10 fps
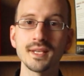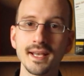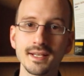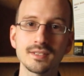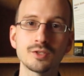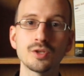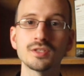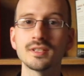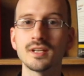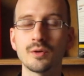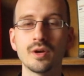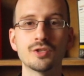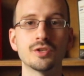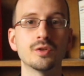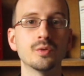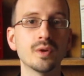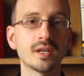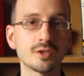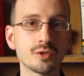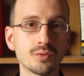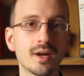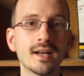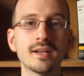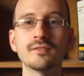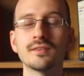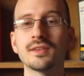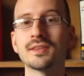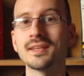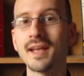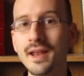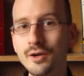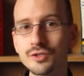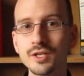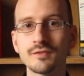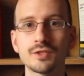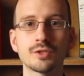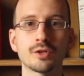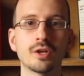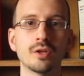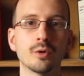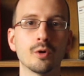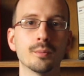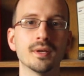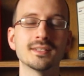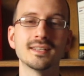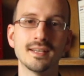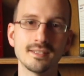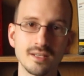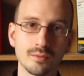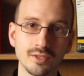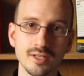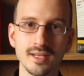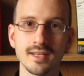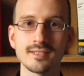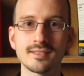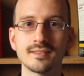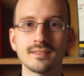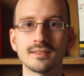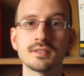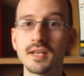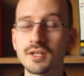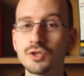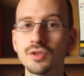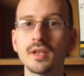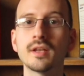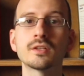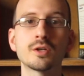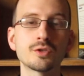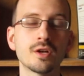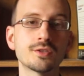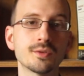the eccentricity equation, we can derive that the energy of a circular orbit is equal to this. The section then goes on